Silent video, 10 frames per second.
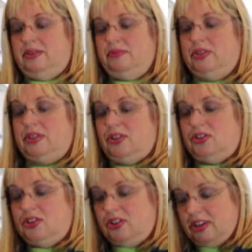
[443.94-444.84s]
I'm just going
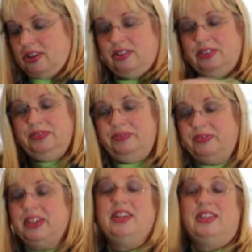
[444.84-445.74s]
to turn that on,
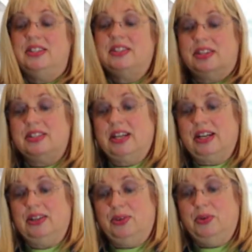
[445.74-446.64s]
and this is going to
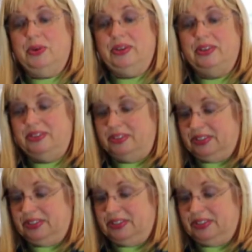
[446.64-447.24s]
take a little while.